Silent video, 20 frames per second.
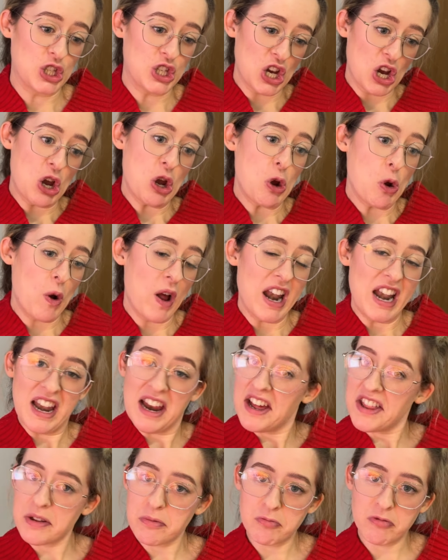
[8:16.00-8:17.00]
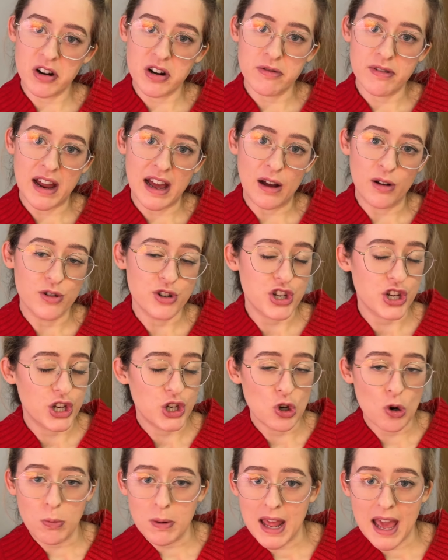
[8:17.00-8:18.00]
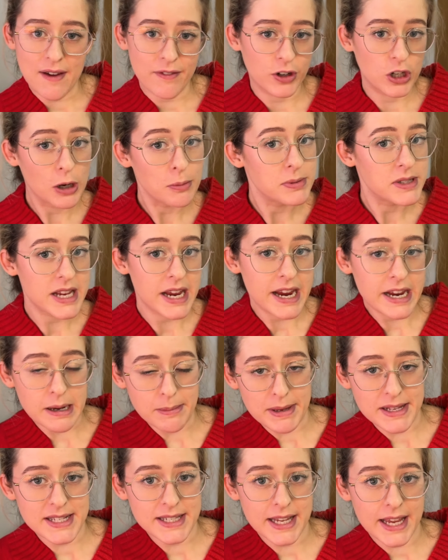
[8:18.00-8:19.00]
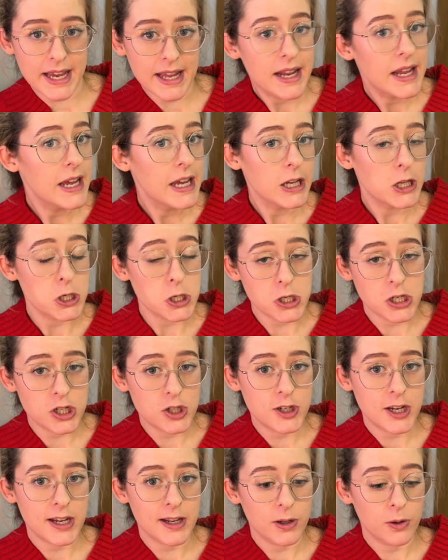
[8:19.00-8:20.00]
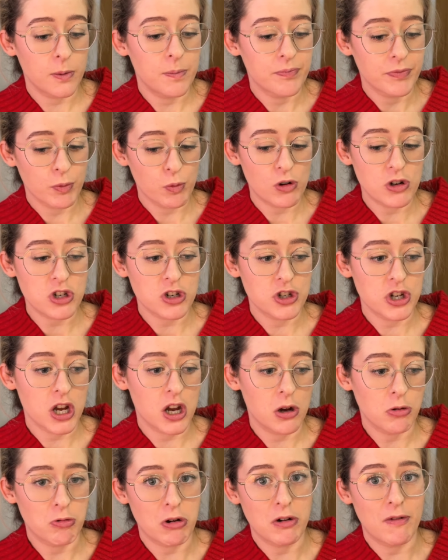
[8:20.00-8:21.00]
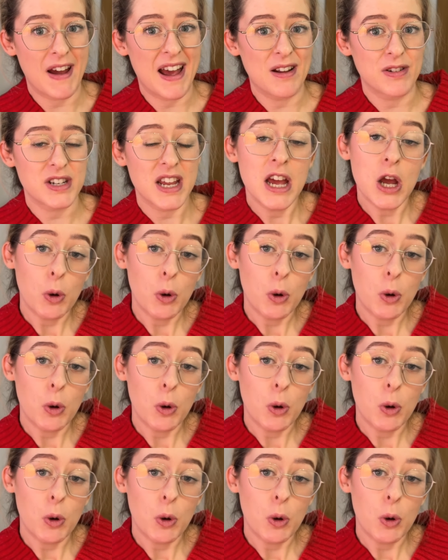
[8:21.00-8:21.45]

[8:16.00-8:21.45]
go, let them run around. You can normally have a cup of tea and a biscuit you just chill, watch your child run around.